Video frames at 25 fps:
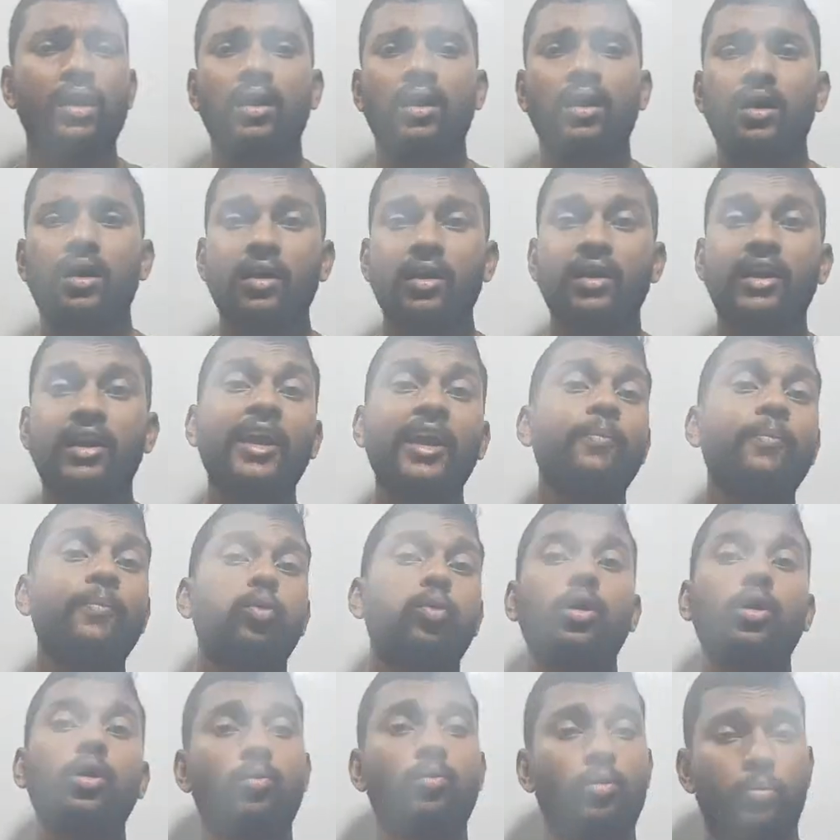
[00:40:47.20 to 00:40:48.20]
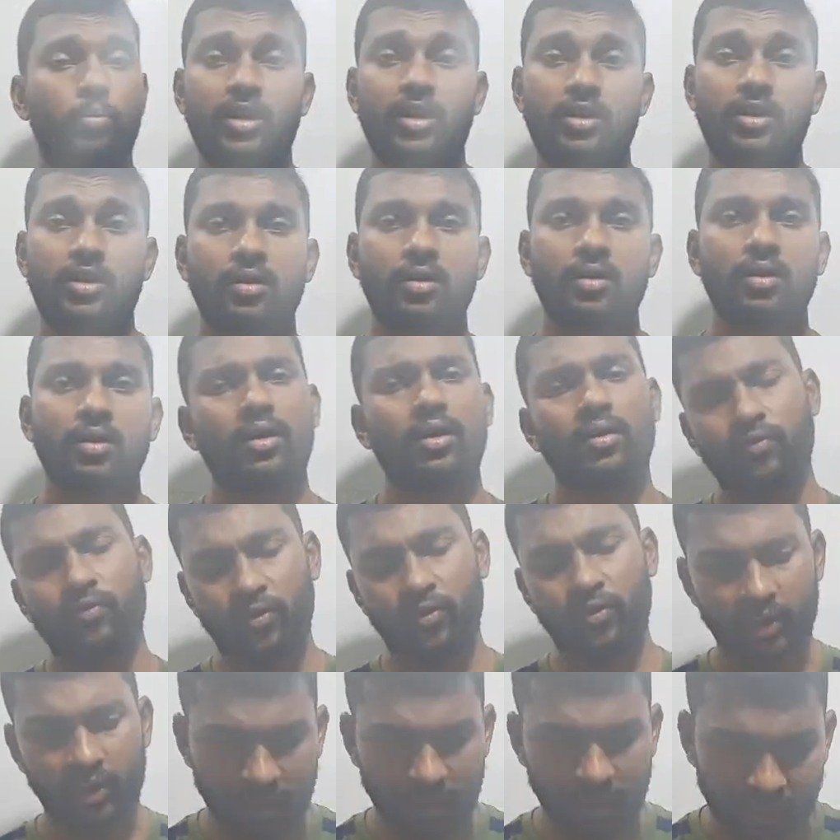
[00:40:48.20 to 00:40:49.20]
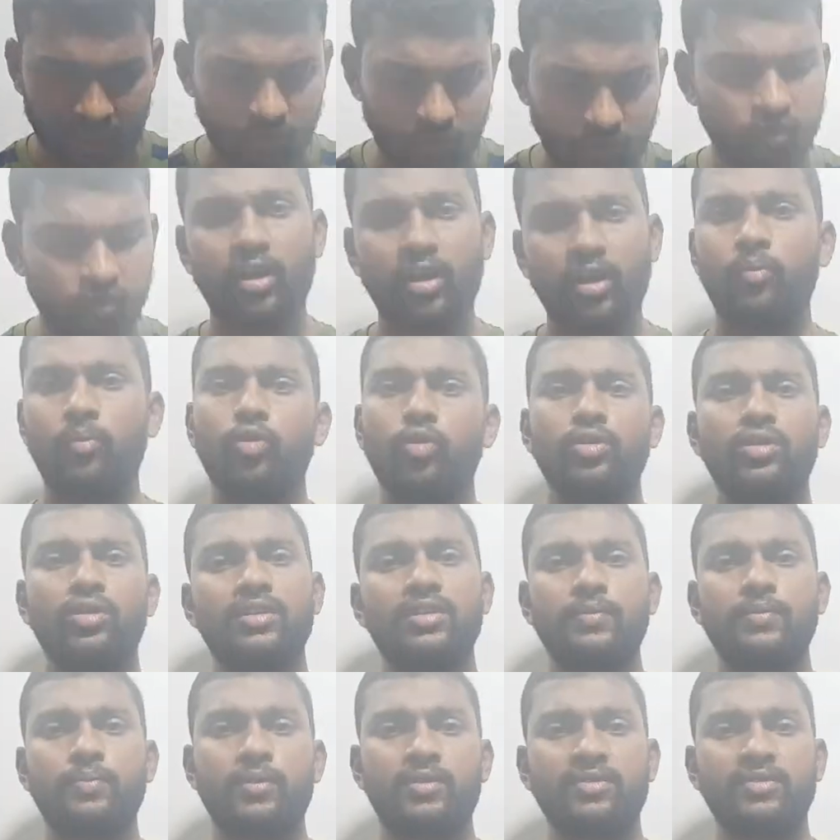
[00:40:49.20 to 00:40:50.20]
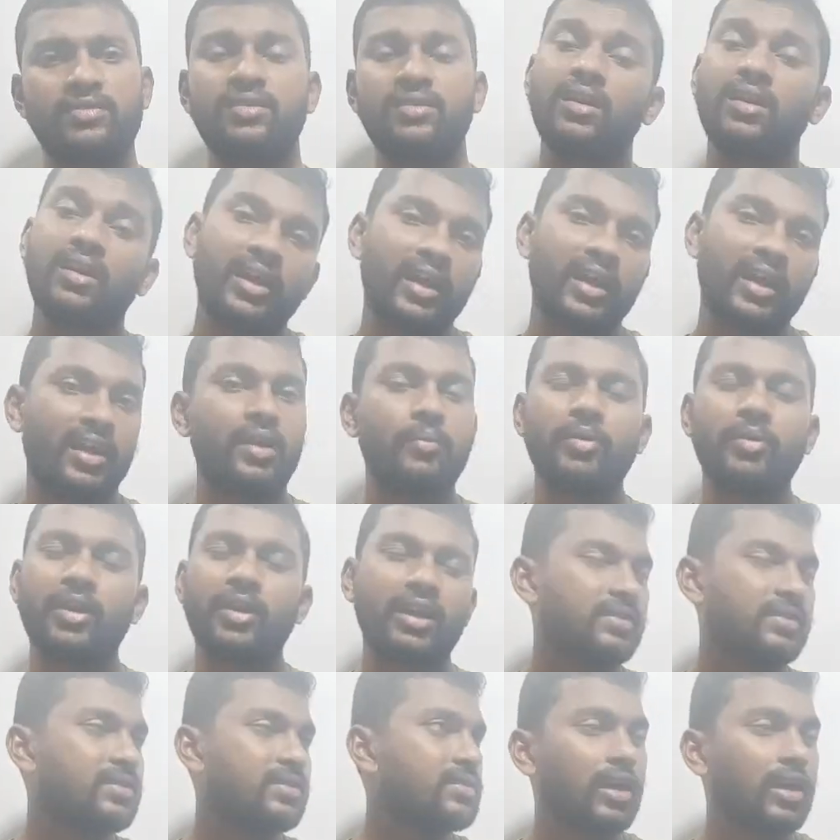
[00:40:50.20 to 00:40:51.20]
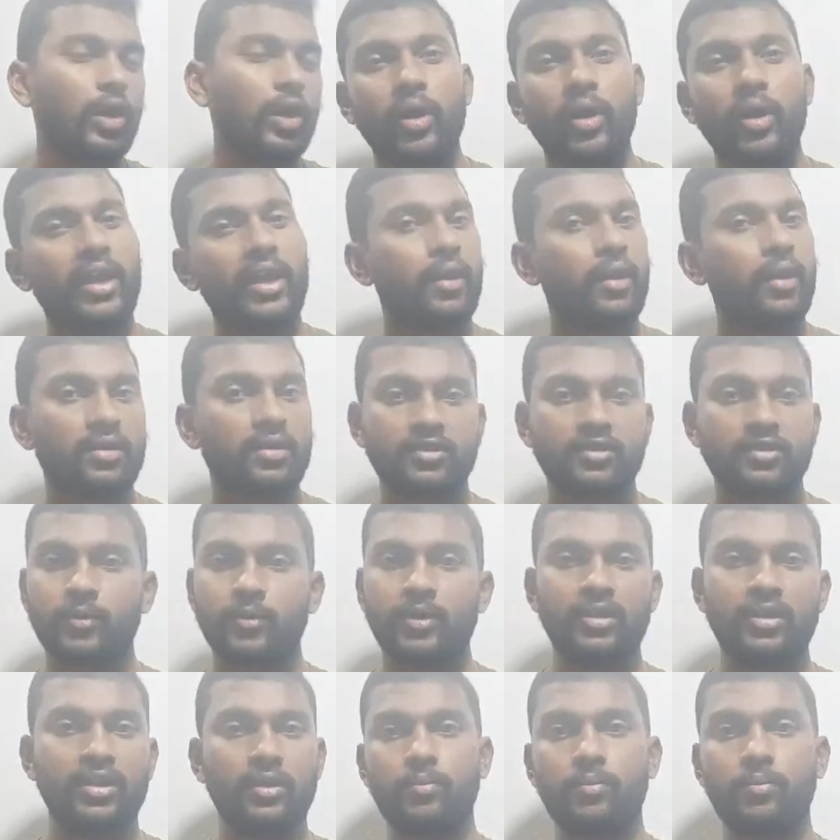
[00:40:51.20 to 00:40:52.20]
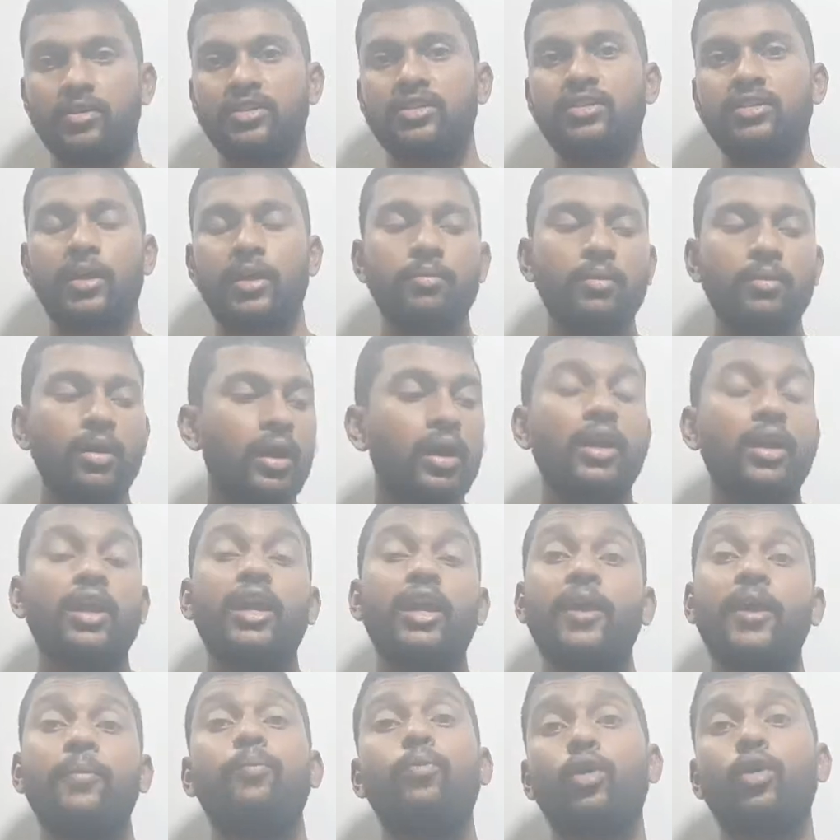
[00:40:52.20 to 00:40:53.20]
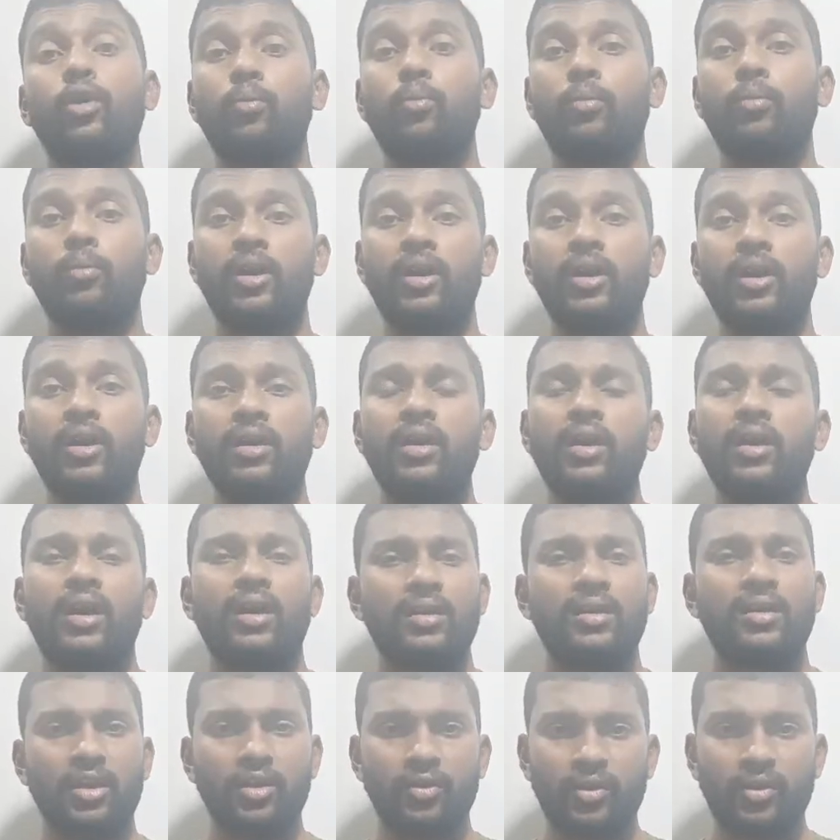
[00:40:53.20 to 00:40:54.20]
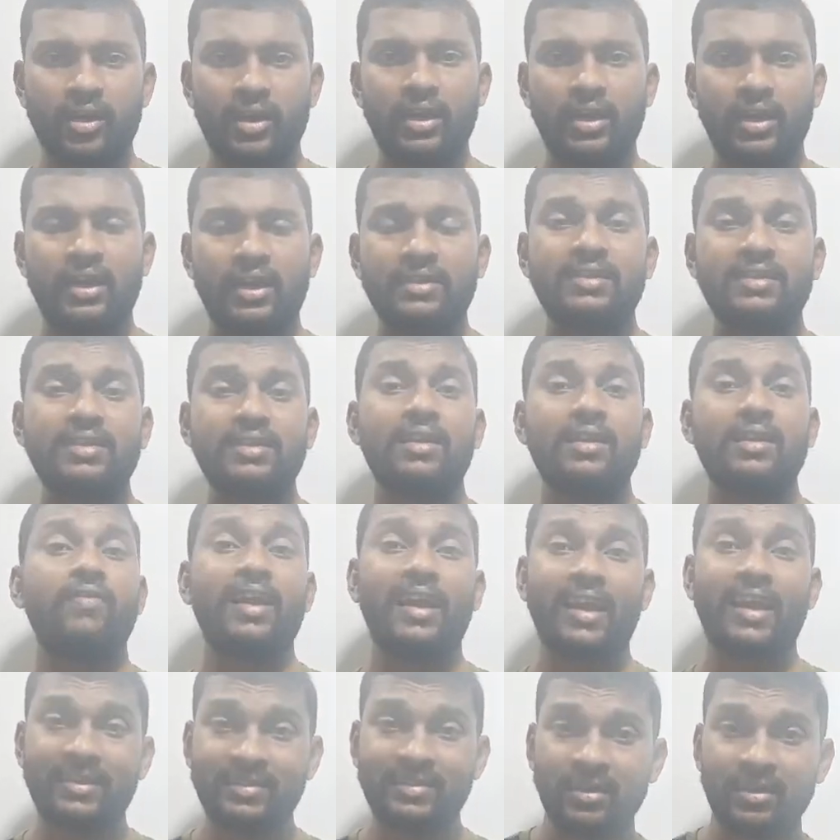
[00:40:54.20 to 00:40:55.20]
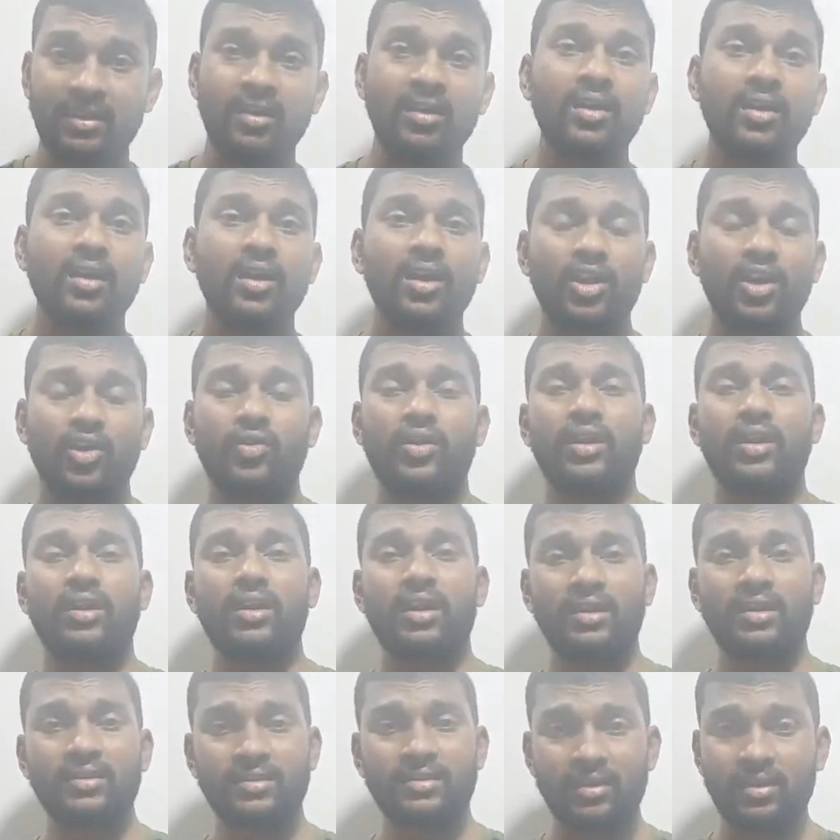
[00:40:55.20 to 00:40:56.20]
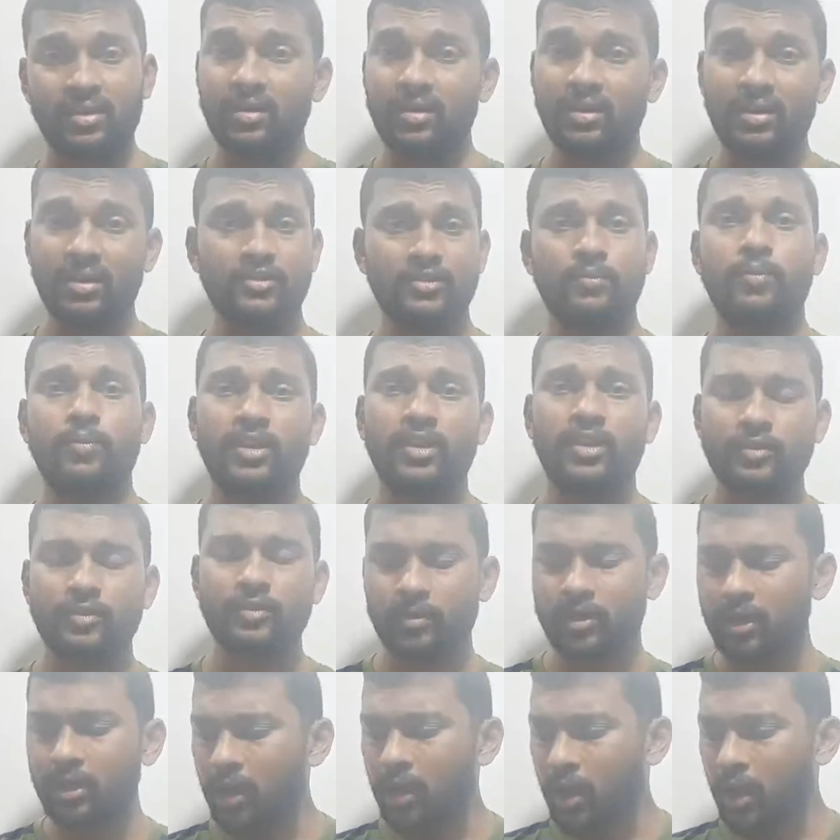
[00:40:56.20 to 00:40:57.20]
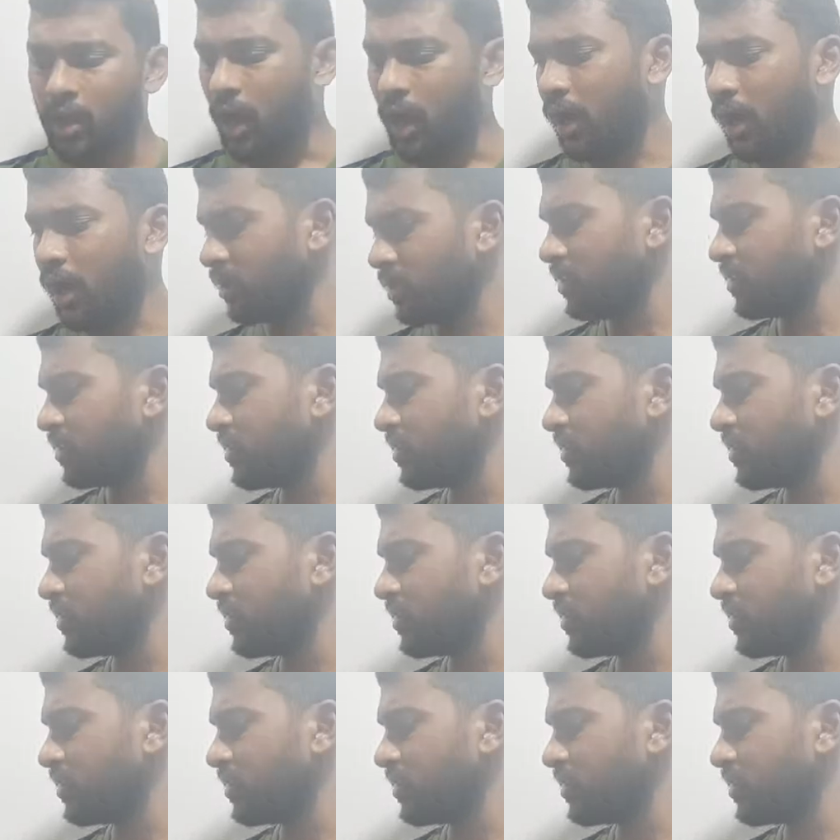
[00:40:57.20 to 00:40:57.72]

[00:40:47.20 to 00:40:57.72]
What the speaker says: Dipole moment, we will define about this person later, because now I cannot spend that much time. Dipole moment, and then you can consider velocity, you can consider displacement. All these